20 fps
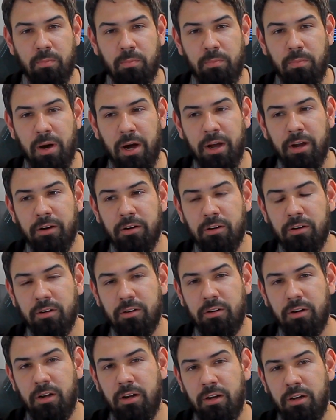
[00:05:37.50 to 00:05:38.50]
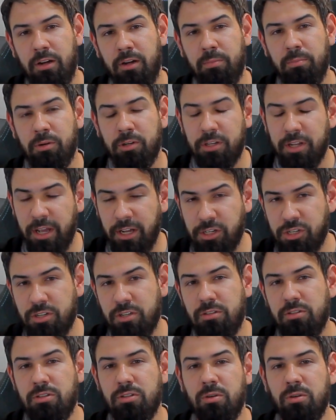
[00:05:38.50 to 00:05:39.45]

buyer protection.